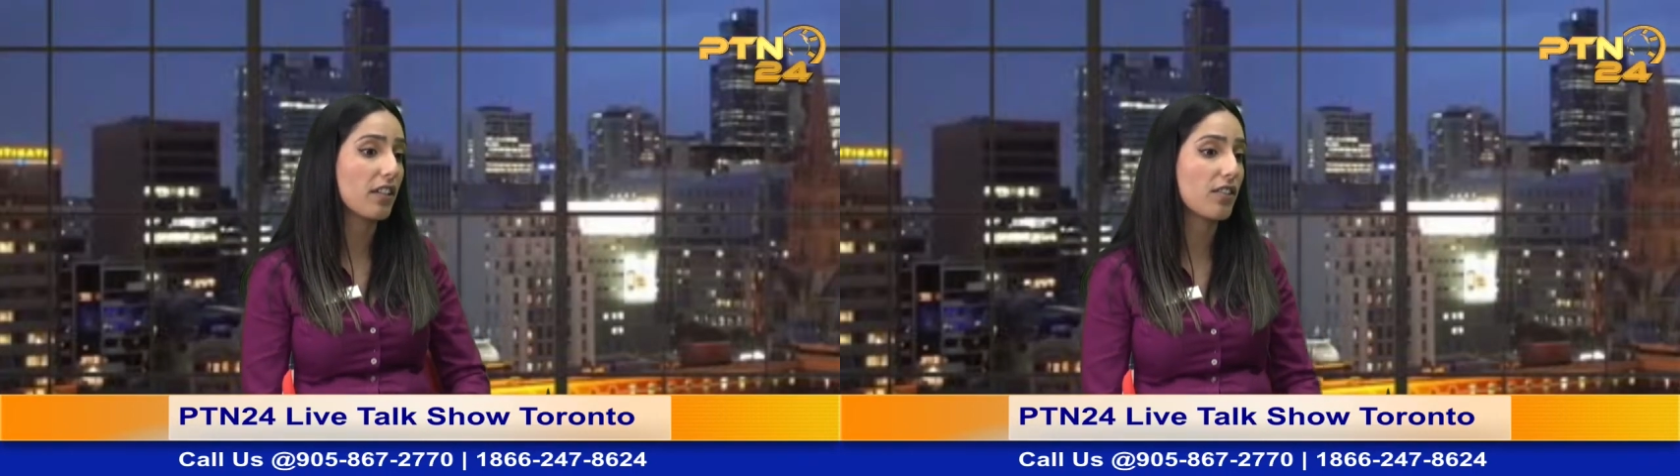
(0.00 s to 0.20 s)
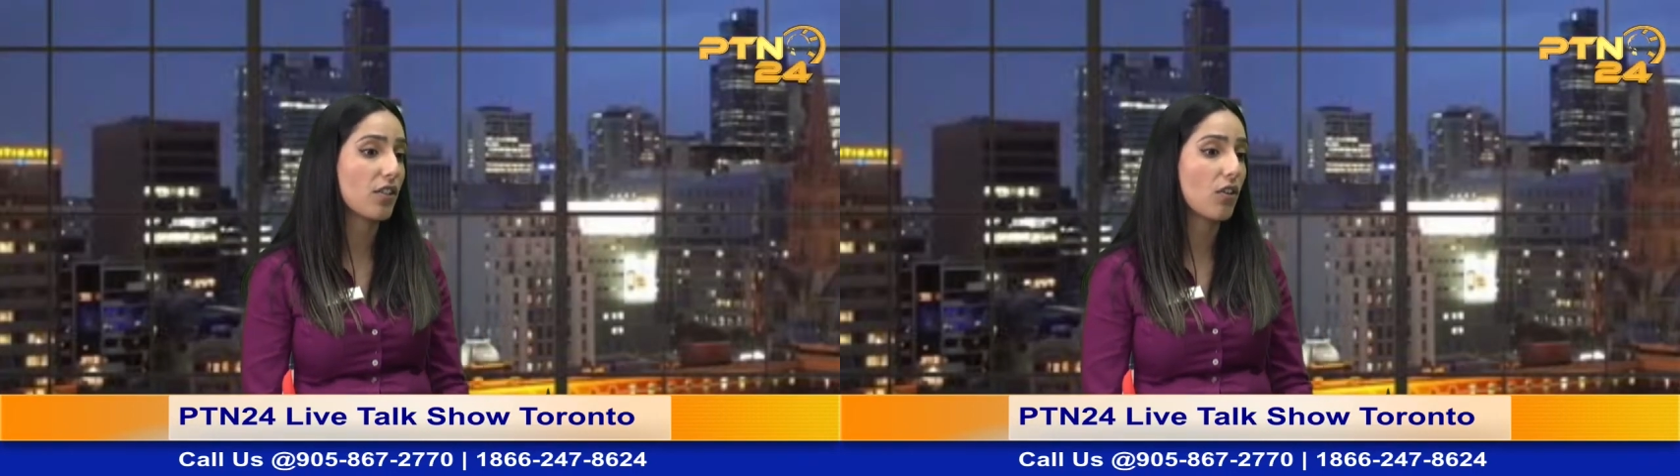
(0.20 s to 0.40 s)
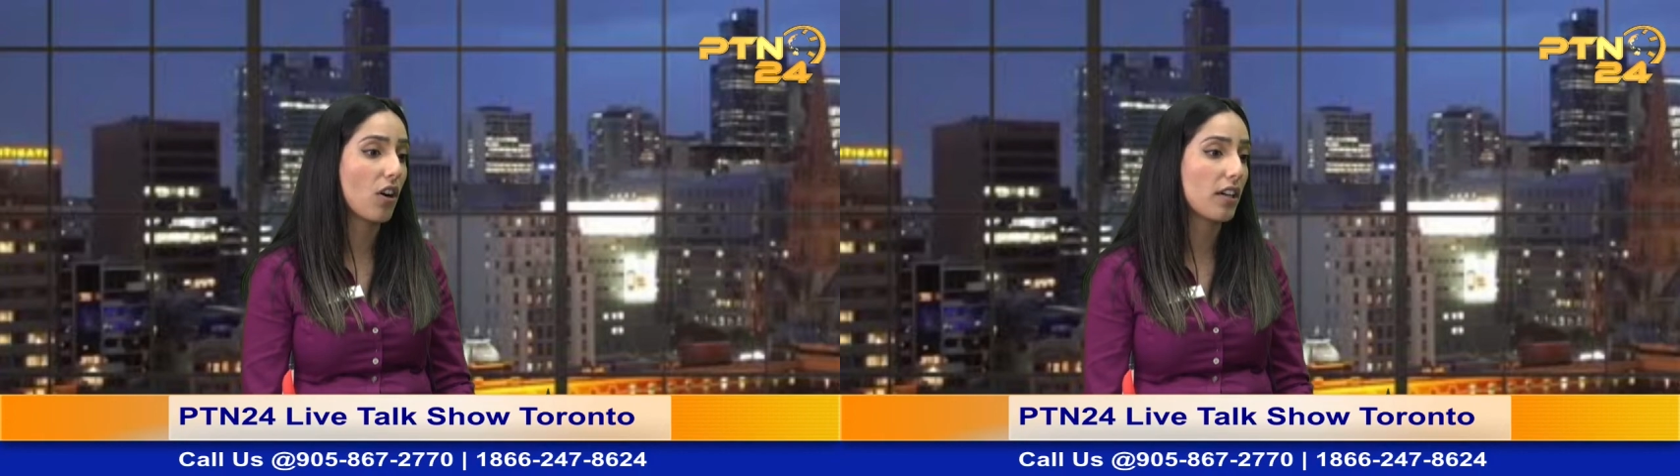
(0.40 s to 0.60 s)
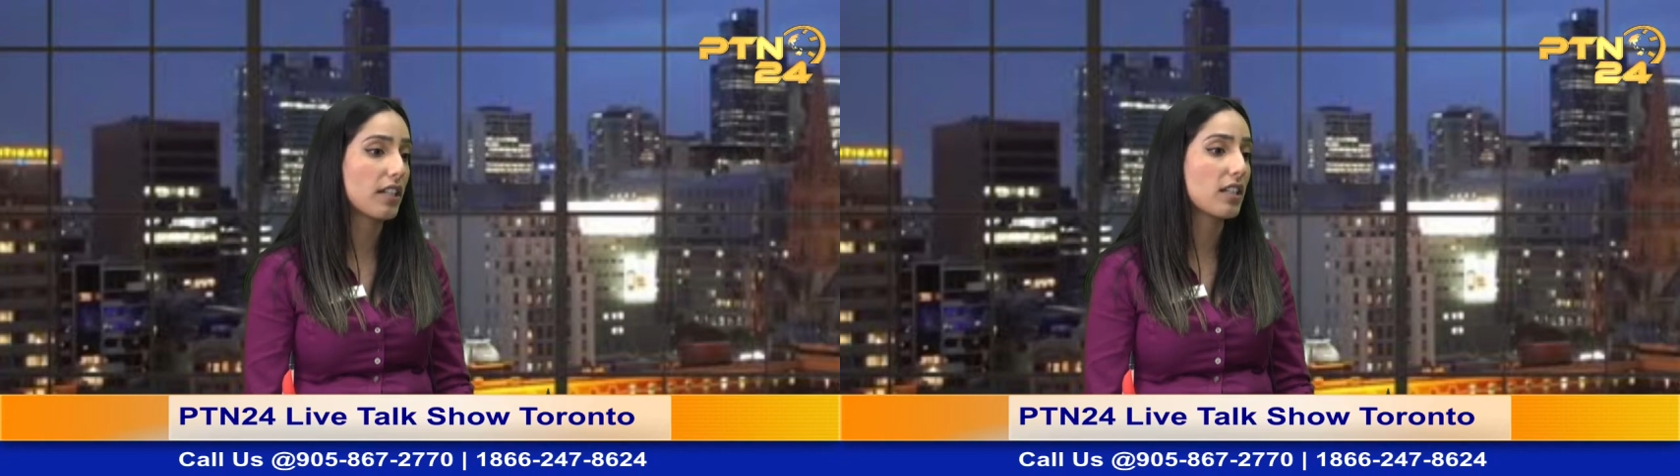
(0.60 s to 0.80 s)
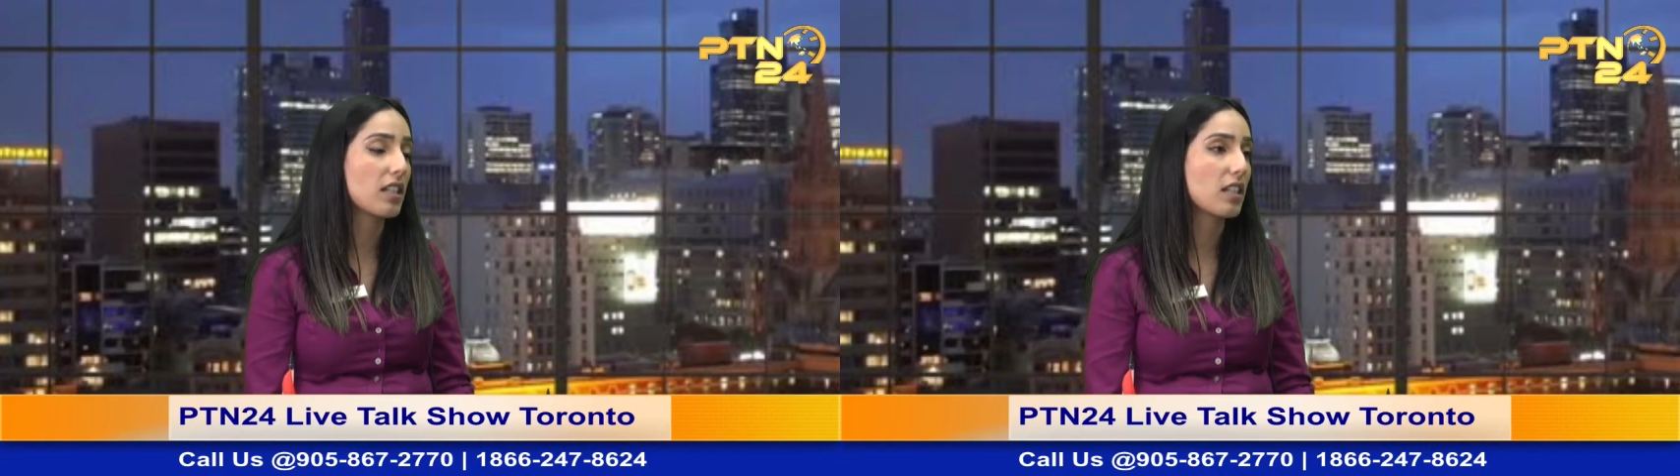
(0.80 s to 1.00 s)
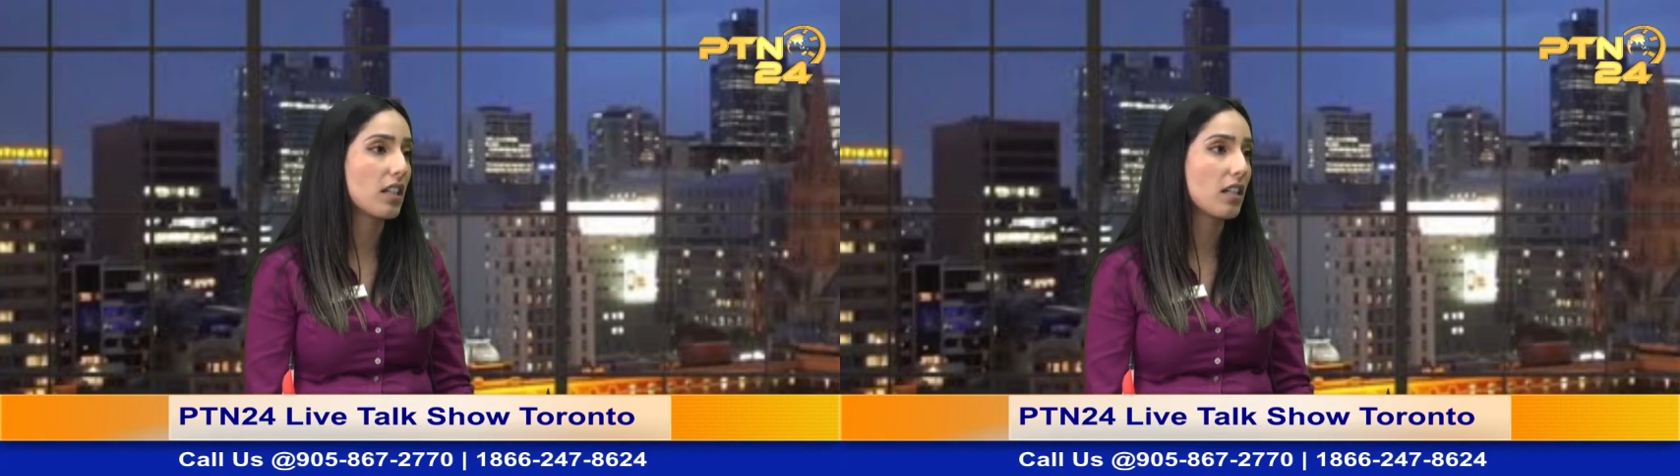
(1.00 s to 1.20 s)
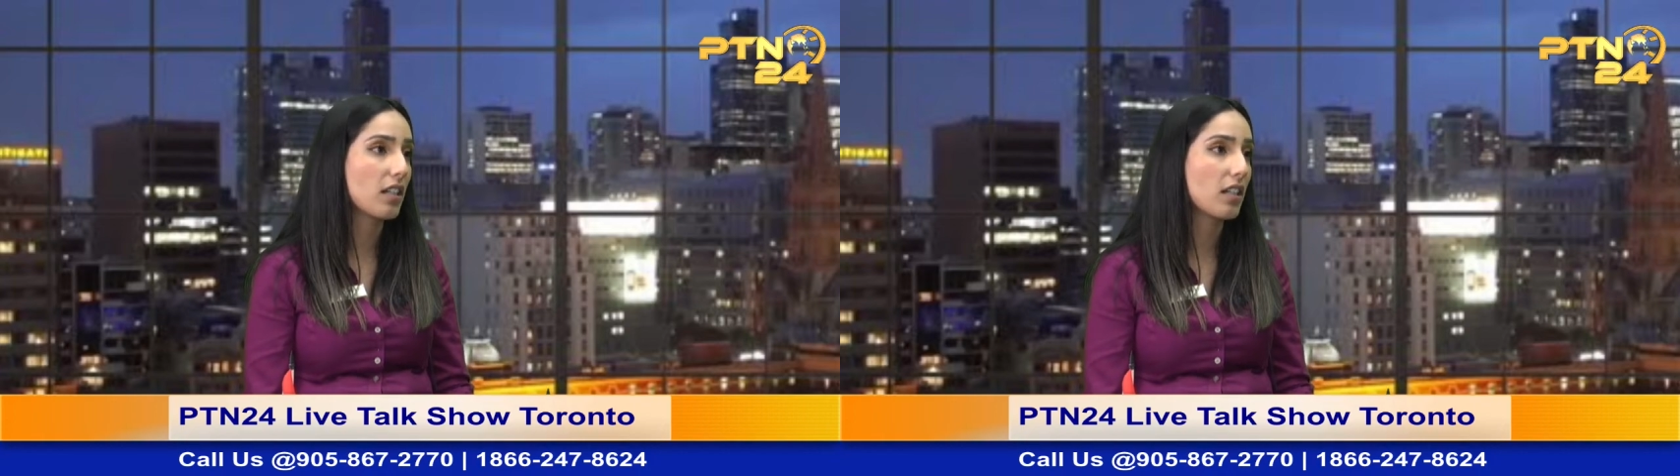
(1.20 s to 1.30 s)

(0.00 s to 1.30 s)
it is your honest